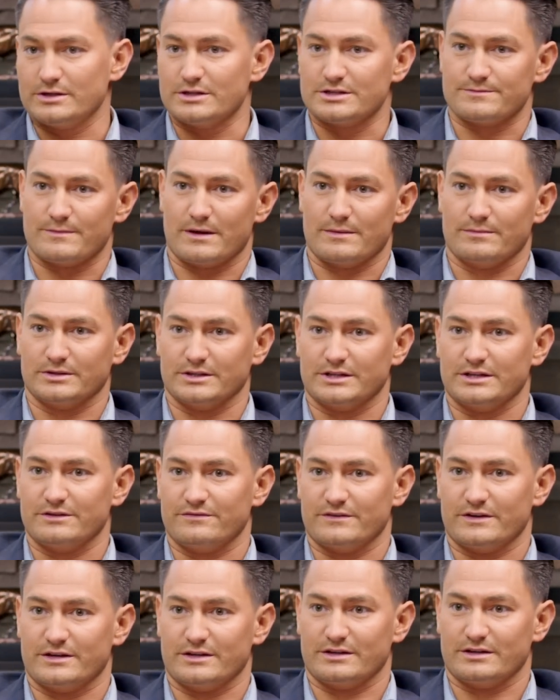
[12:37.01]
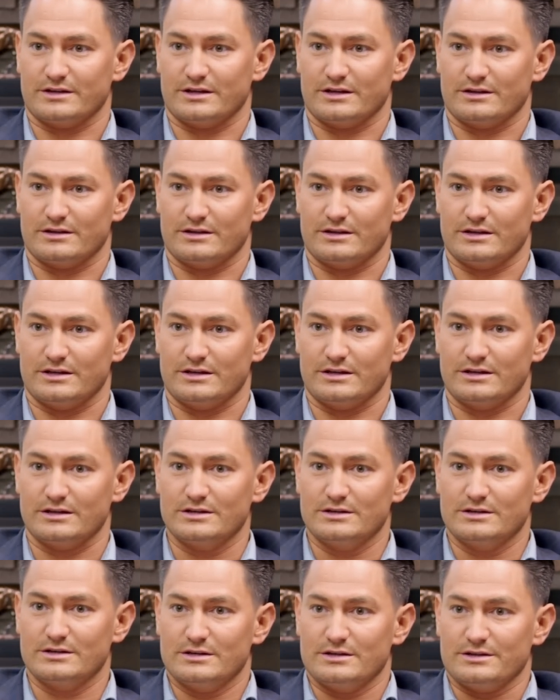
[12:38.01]
It's my belief in the
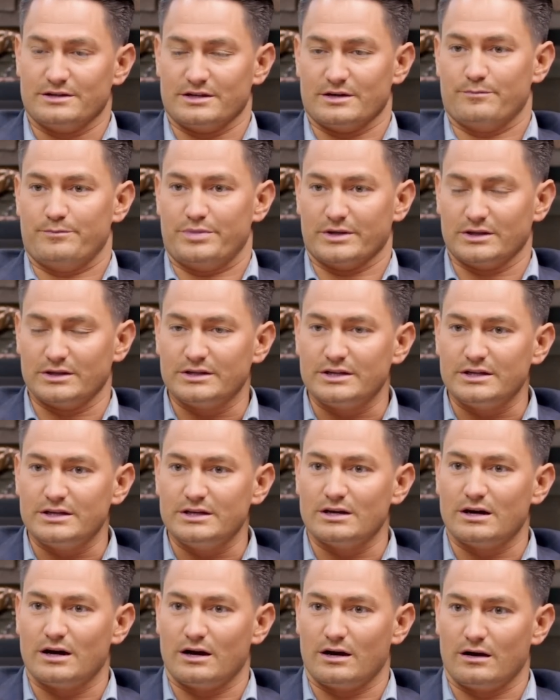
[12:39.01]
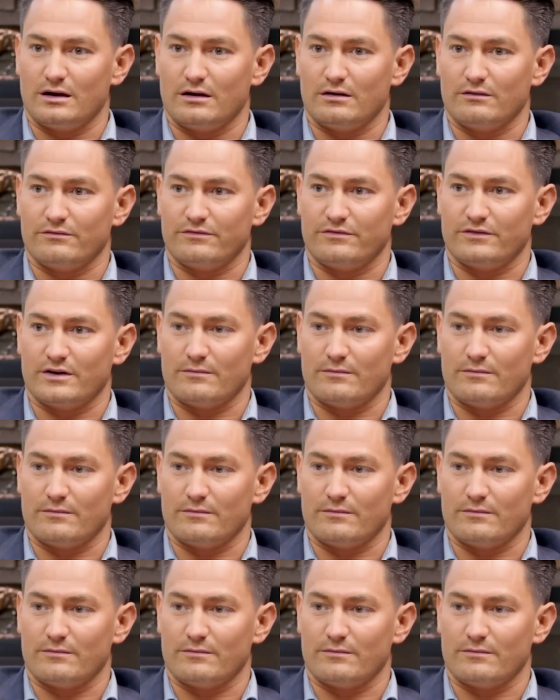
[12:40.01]
ability of